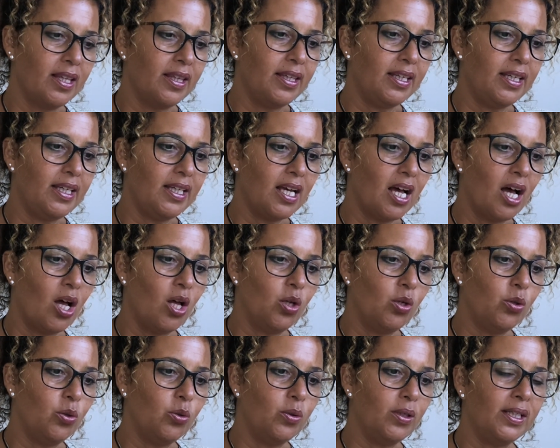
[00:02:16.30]
The
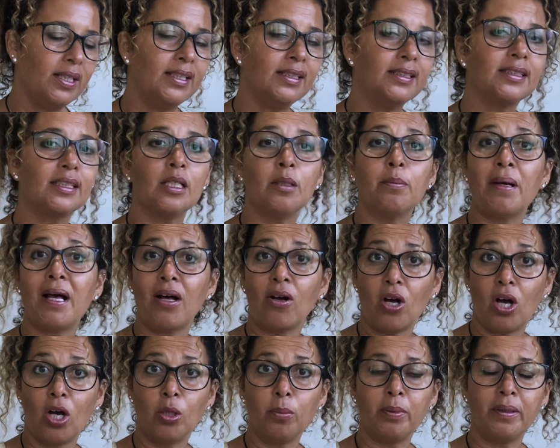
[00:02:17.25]
O is
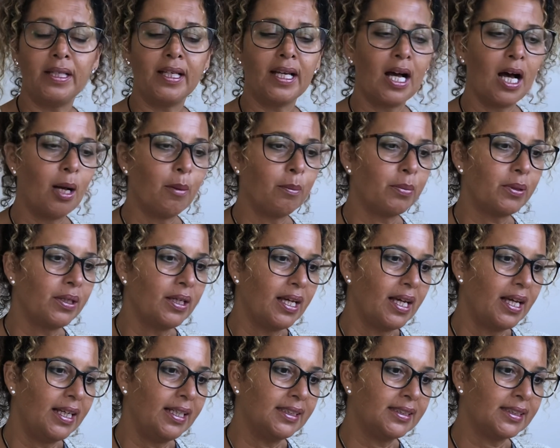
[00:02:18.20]
about opening up.
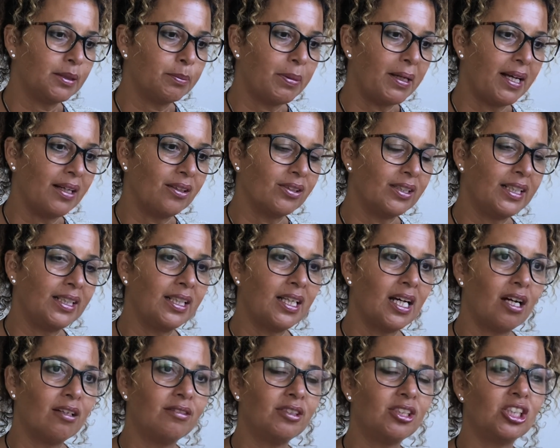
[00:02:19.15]
It's about
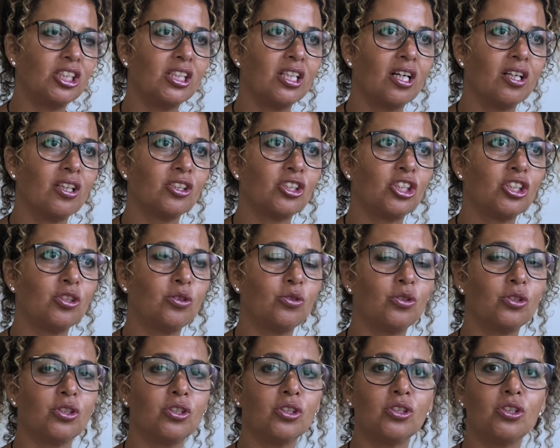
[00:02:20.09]
encouraging our
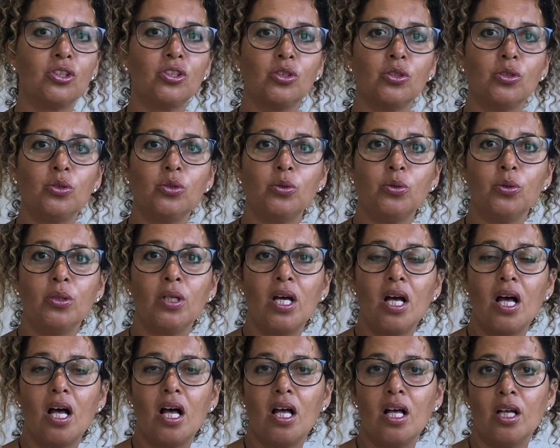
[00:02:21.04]
children to
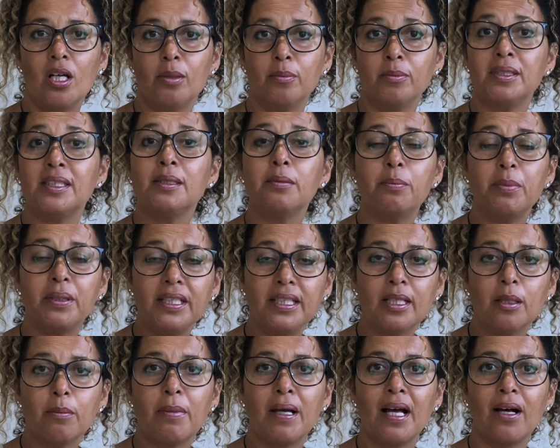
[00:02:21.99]
speak
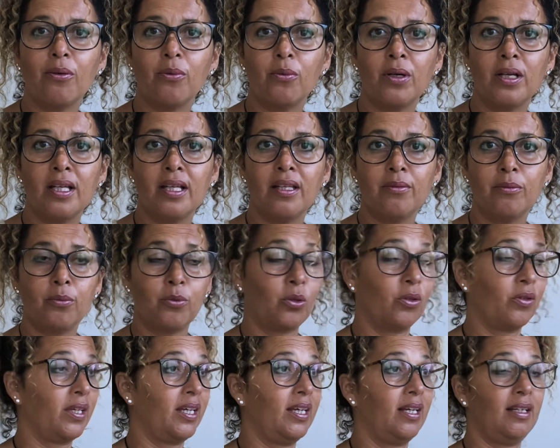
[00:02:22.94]
about
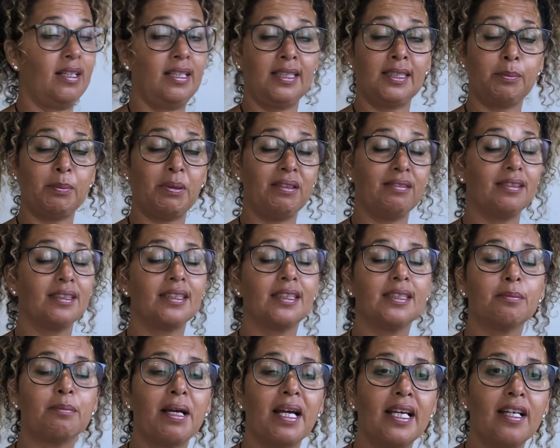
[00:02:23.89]
what their
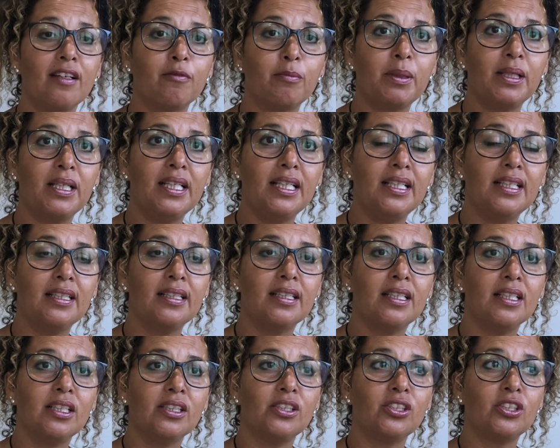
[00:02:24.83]
experiences may have been,
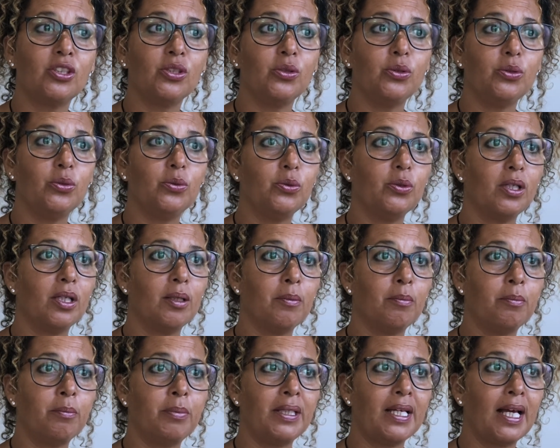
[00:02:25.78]
to
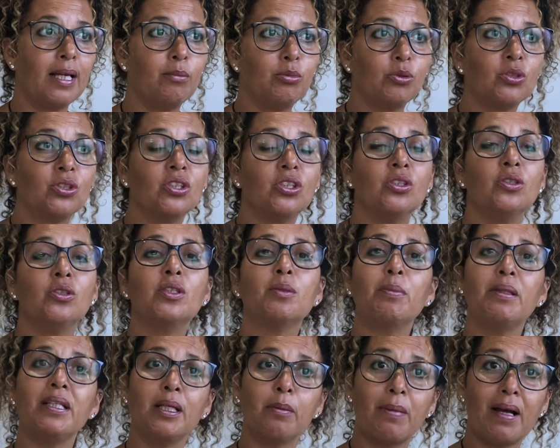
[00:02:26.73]
be able to
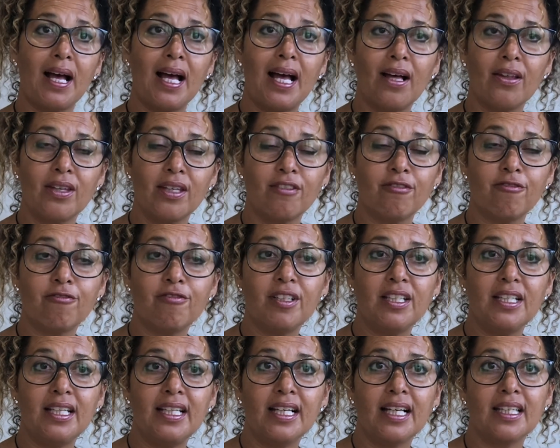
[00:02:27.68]
speak about how they're
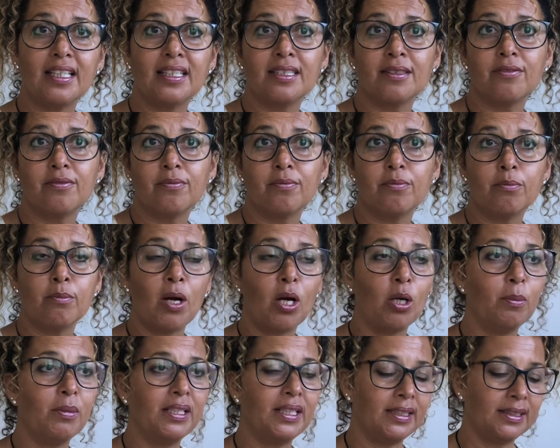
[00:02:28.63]
feeling at this
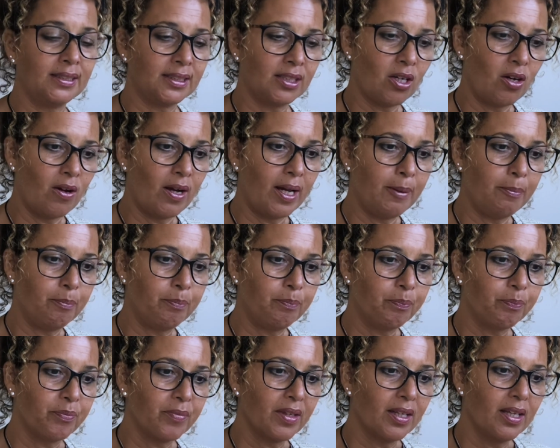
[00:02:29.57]
moment in time.